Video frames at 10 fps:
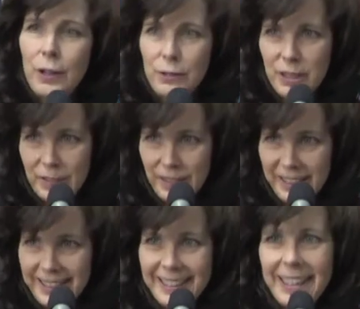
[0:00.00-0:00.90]
on T
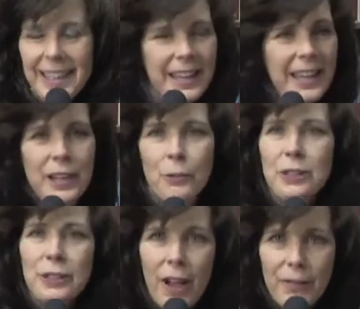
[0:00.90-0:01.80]
V, and it
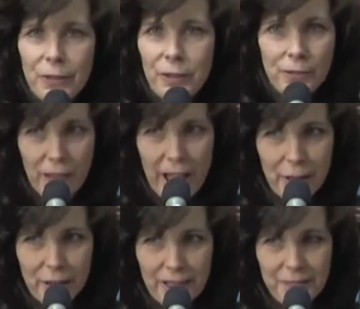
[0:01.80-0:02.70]
was not very
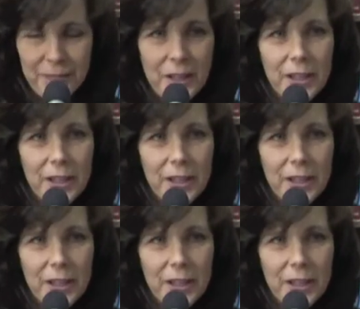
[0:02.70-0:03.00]
flattering.